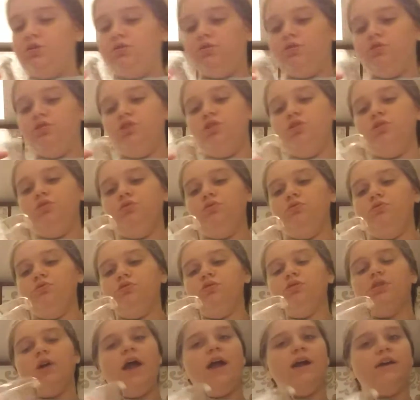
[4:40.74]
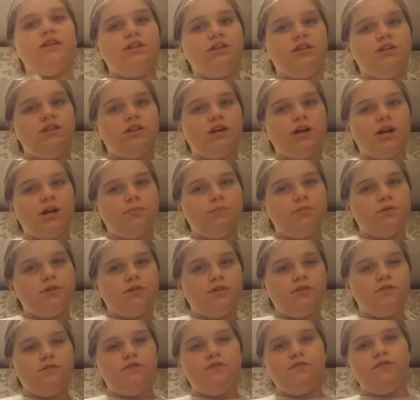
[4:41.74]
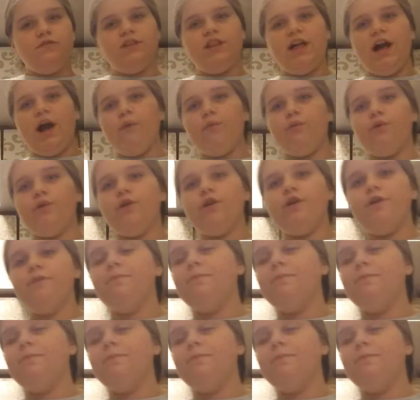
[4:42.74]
can use any type of flour.